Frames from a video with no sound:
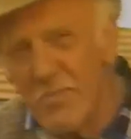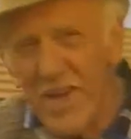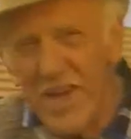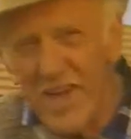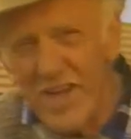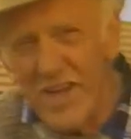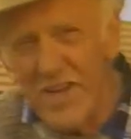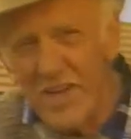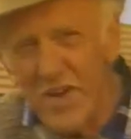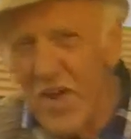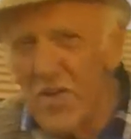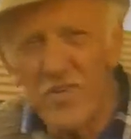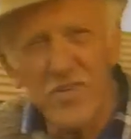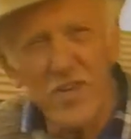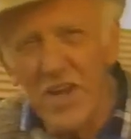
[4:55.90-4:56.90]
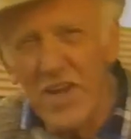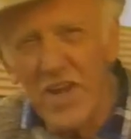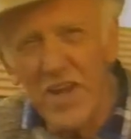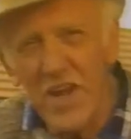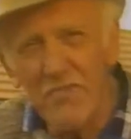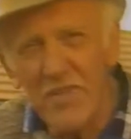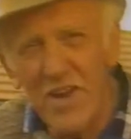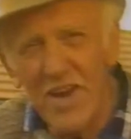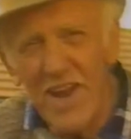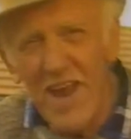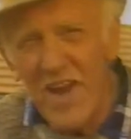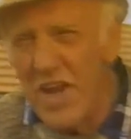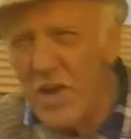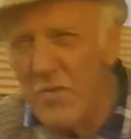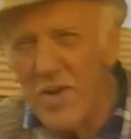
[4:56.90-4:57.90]
piggies, they're not silly enough to
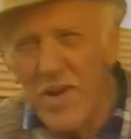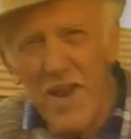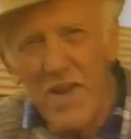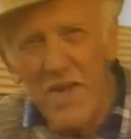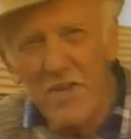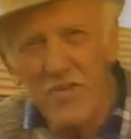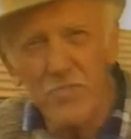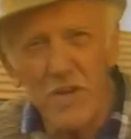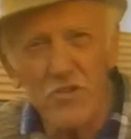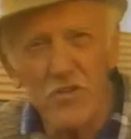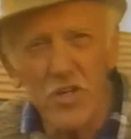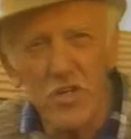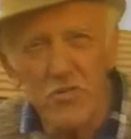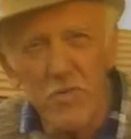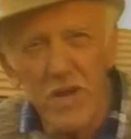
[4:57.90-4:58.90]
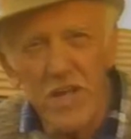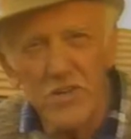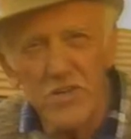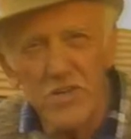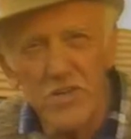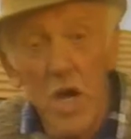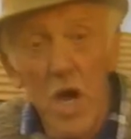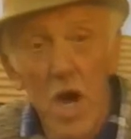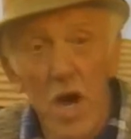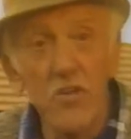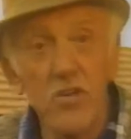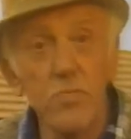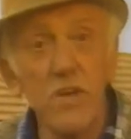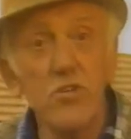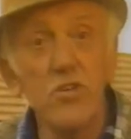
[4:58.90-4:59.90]
let anyone in, especially strangers, and
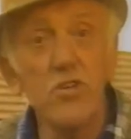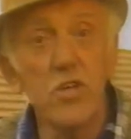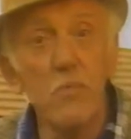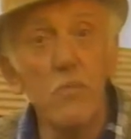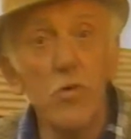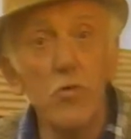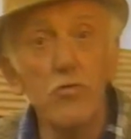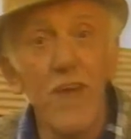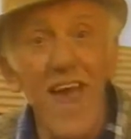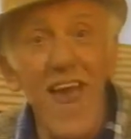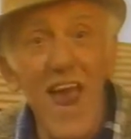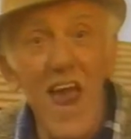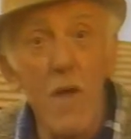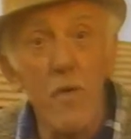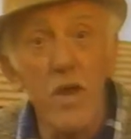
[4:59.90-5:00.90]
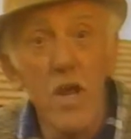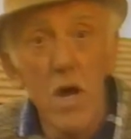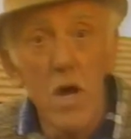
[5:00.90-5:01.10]
especially someone who's hairy